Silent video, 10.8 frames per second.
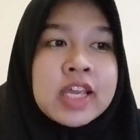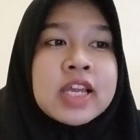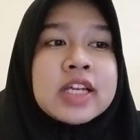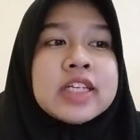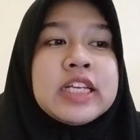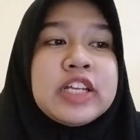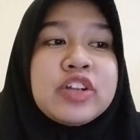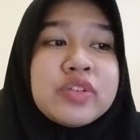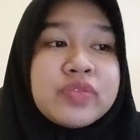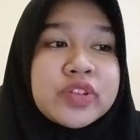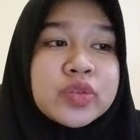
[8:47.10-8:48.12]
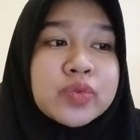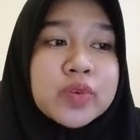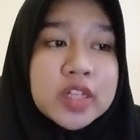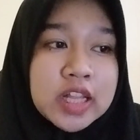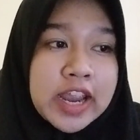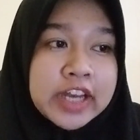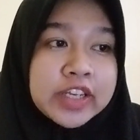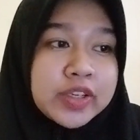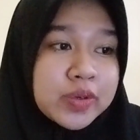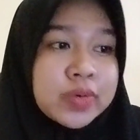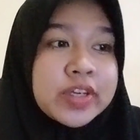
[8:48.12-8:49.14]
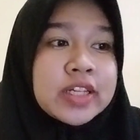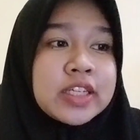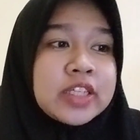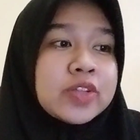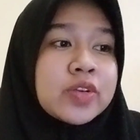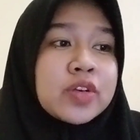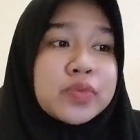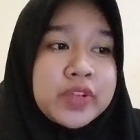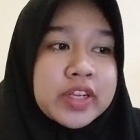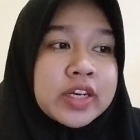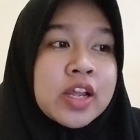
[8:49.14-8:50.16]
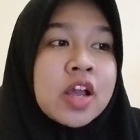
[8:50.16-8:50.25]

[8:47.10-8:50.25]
the individual, and you really don't win.